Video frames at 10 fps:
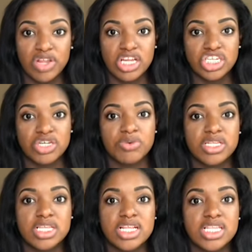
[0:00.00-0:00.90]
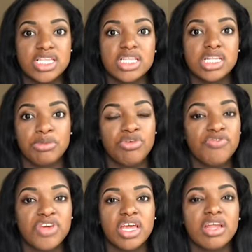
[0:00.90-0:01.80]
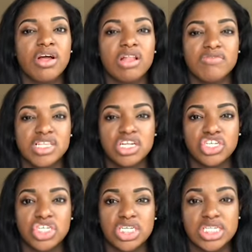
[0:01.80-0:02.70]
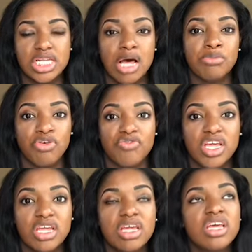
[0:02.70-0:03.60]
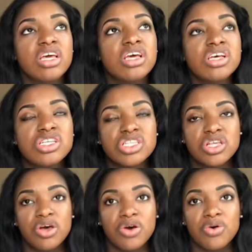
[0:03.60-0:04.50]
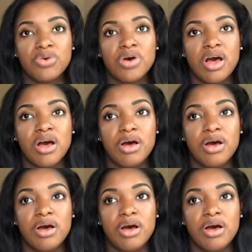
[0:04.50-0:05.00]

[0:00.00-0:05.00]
Like, she was consistently moving, and all of a sudden she just stopped moving. So